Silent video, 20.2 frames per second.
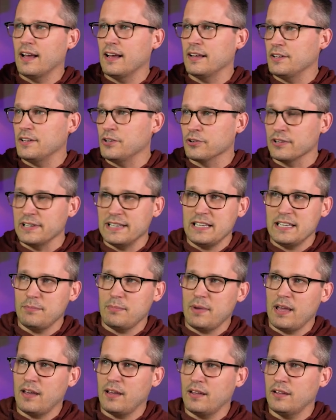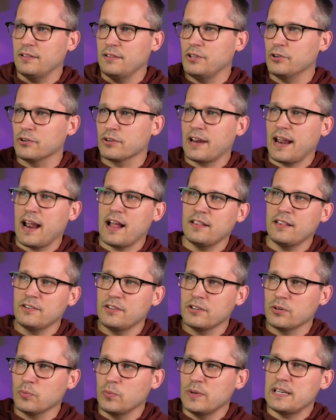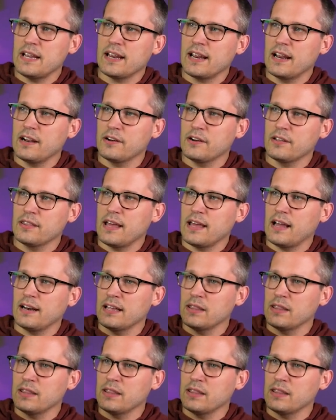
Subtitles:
your email, your calendar, we take care of that.